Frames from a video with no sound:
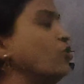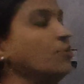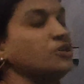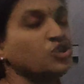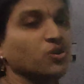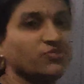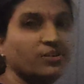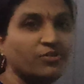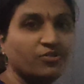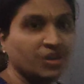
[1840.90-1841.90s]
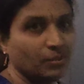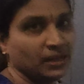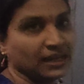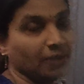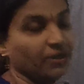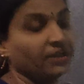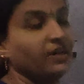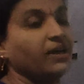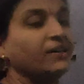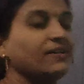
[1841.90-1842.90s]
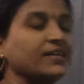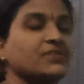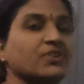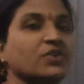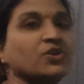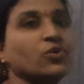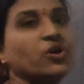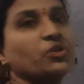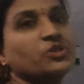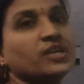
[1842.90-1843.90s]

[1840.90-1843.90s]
formation of the female gamete. In the next video we are going to